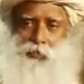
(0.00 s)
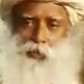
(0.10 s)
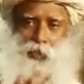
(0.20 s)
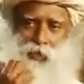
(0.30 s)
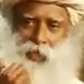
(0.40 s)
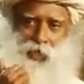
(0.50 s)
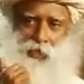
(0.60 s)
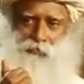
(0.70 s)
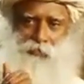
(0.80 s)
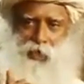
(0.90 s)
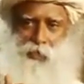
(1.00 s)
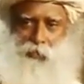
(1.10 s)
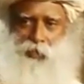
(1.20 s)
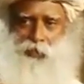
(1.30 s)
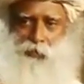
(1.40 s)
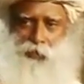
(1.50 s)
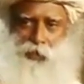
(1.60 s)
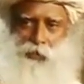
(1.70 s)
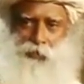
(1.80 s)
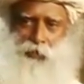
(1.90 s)
What kind of fire burns
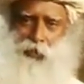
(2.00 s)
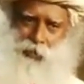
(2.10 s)
within you?